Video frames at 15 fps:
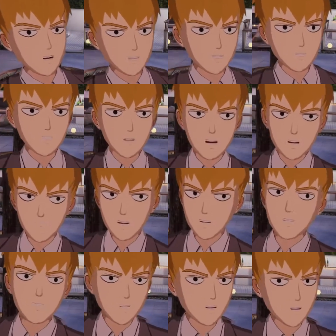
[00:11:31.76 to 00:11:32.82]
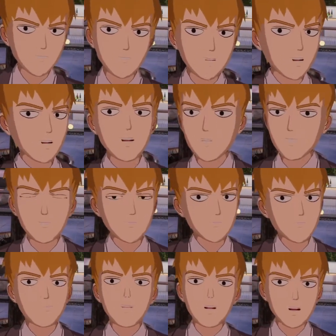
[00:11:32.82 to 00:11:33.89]
stuff that he's making.
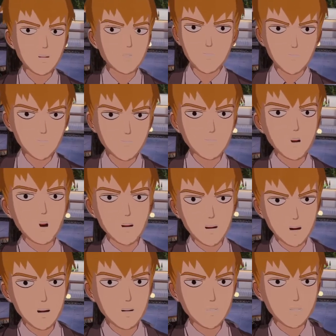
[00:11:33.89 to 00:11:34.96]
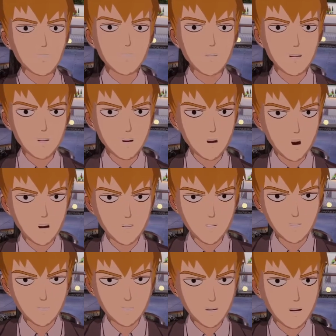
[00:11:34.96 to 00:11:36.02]
Guys, if you work hard for your money, when this
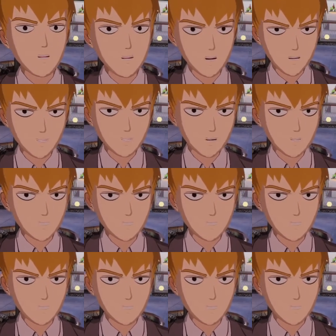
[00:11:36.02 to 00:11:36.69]
collapses,